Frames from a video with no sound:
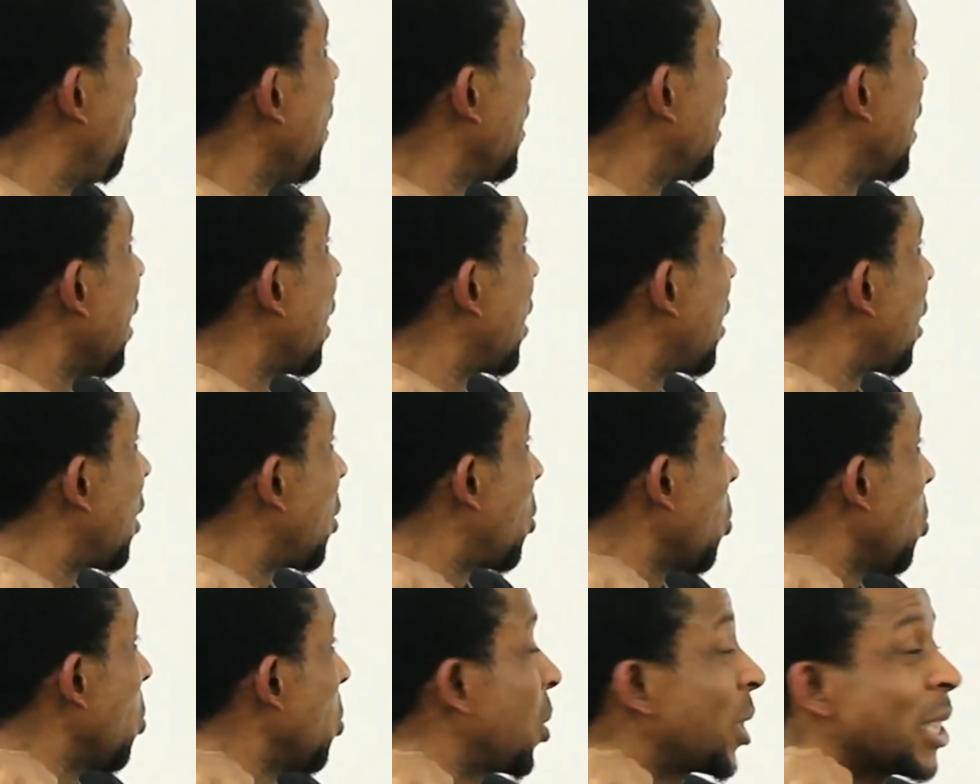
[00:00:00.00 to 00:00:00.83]
visits
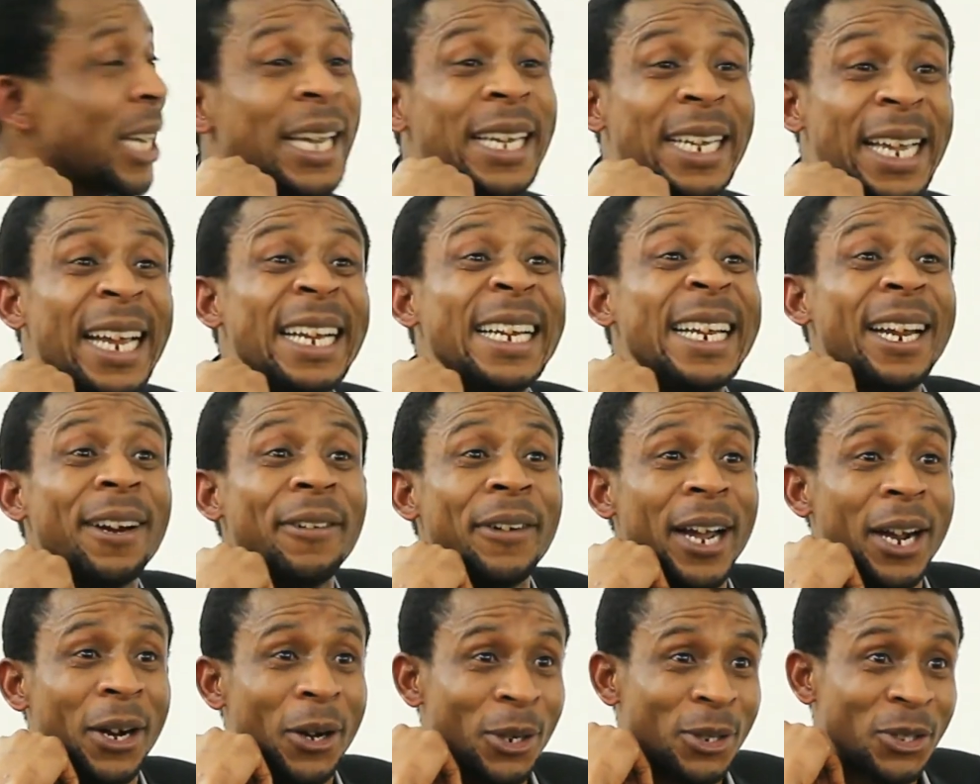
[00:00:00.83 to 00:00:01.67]
to Schengen
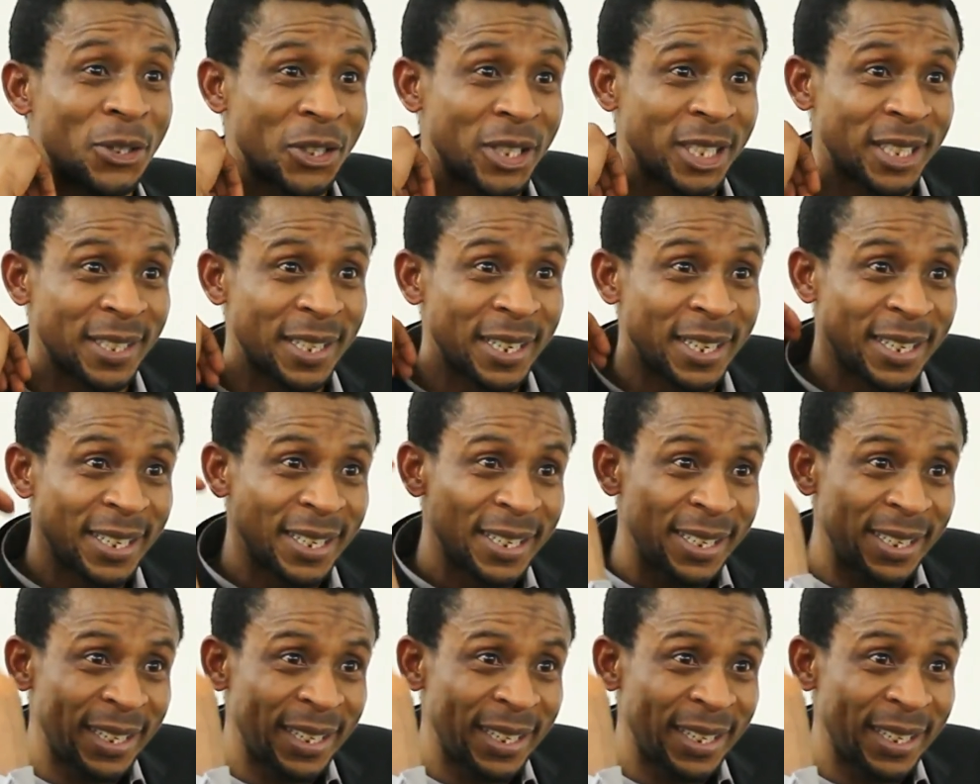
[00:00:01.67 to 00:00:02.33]
area countries.